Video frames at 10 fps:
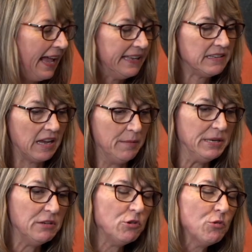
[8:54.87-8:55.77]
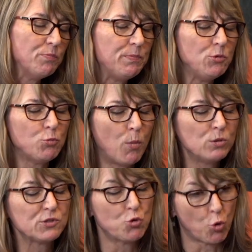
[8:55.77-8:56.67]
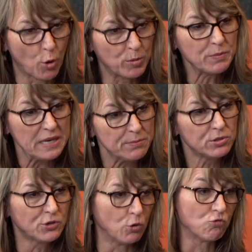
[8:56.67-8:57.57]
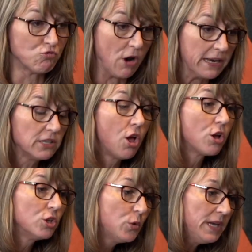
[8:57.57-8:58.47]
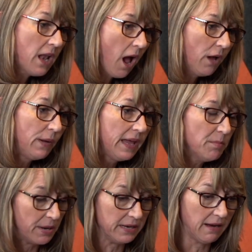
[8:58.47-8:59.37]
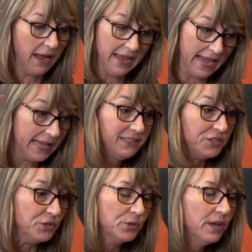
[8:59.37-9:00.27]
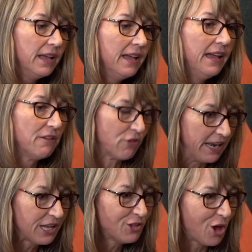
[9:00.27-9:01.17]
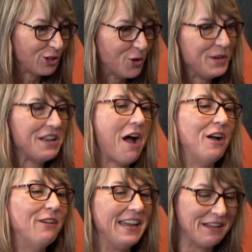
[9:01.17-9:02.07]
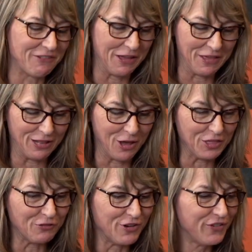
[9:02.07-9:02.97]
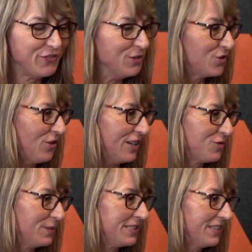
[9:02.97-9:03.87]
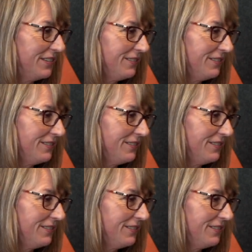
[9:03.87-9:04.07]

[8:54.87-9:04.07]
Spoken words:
And I mean, most normal people don't run along Lougheed Highway, but I had to. Running along Lougheed Highway along the Riverview stretch was